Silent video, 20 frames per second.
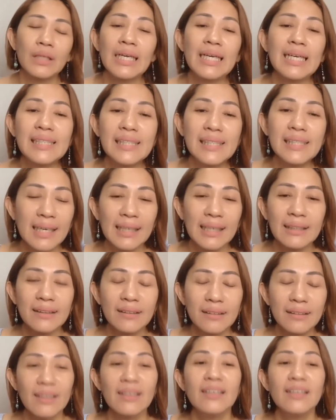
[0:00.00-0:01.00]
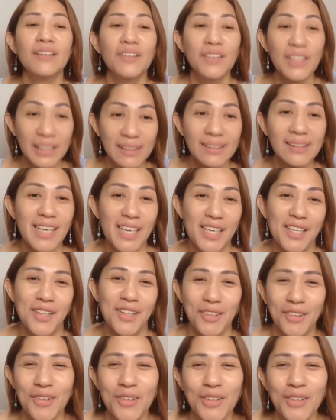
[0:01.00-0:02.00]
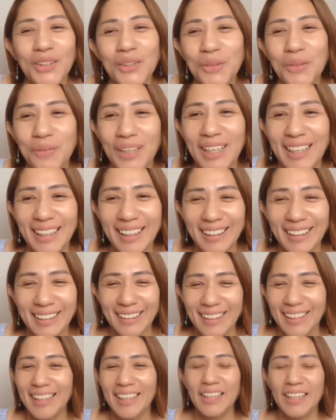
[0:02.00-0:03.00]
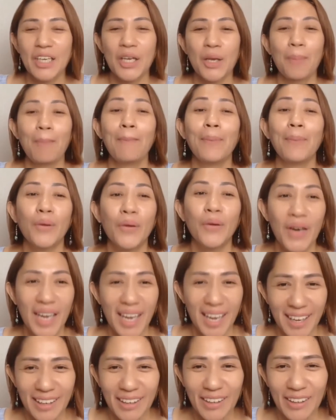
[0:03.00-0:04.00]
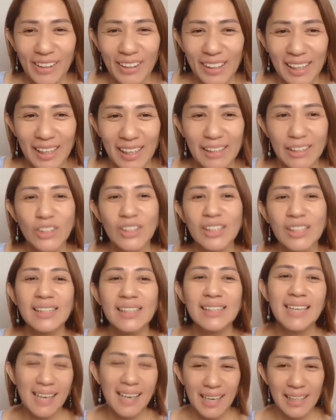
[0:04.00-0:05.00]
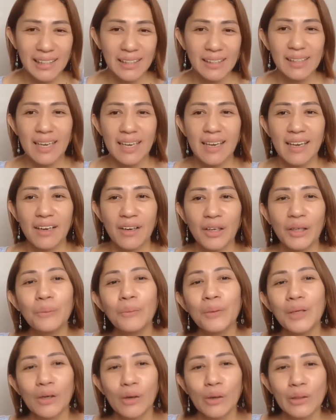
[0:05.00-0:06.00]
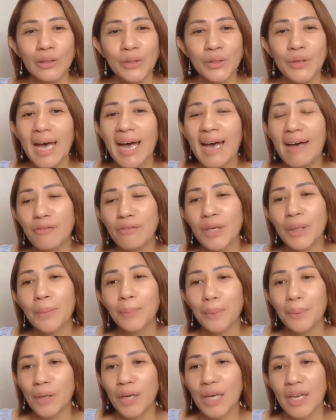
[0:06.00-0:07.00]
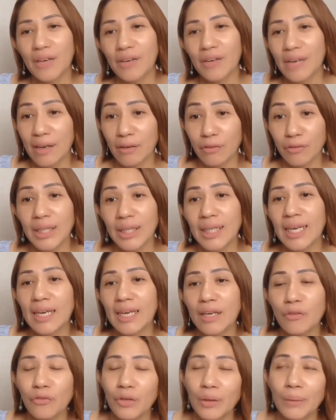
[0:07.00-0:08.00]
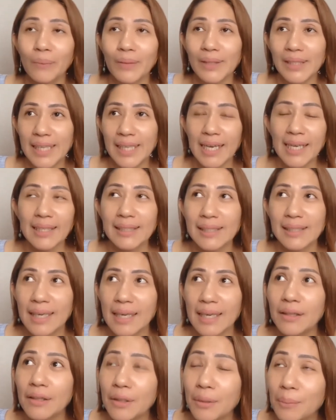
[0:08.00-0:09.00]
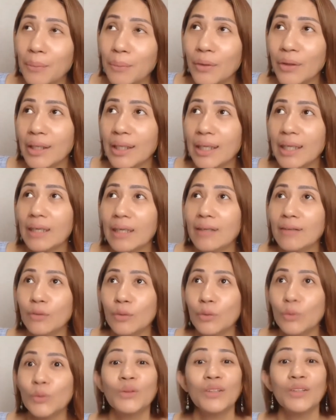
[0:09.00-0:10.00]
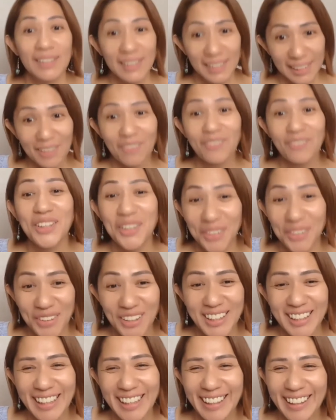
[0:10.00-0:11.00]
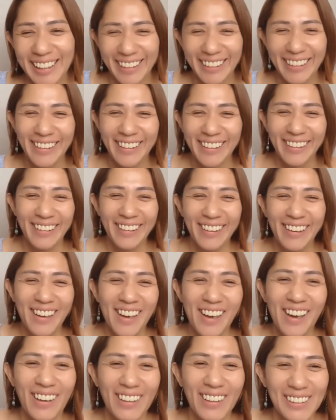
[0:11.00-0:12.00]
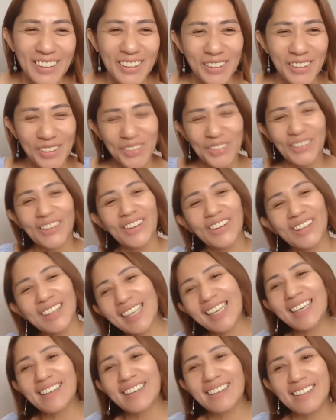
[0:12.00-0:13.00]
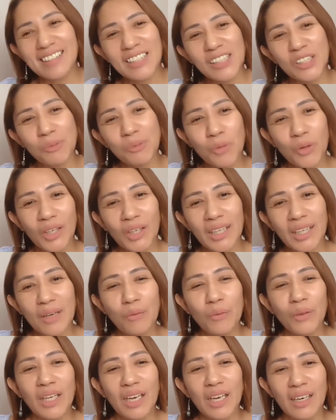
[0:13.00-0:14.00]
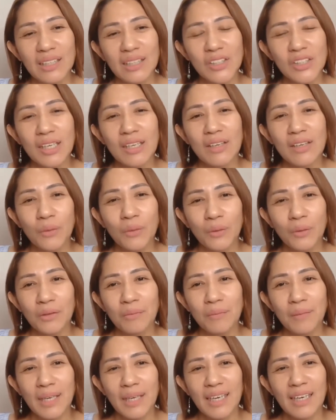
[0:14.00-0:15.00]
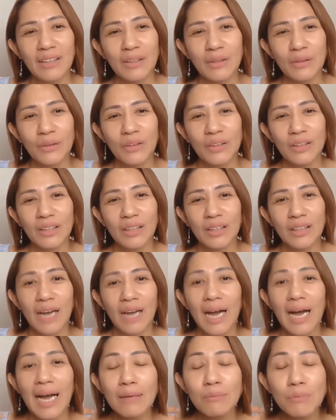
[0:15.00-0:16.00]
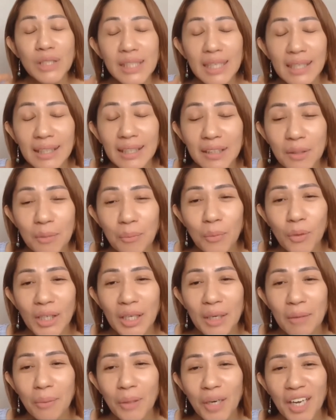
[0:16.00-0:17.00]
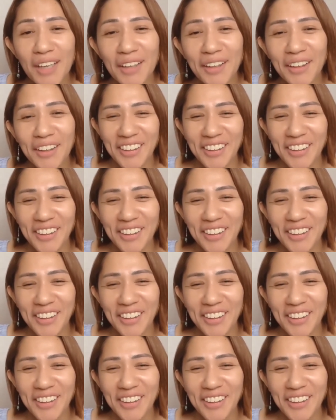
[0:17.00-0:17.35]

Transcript: is that this thing that you're doing, okay, prayer. Just like us here, we're also having prayer every day from 6 in the morning to 7.30. also, uh, so earlier this morning when RJ called me, I told her, I'm still in the morning prayer.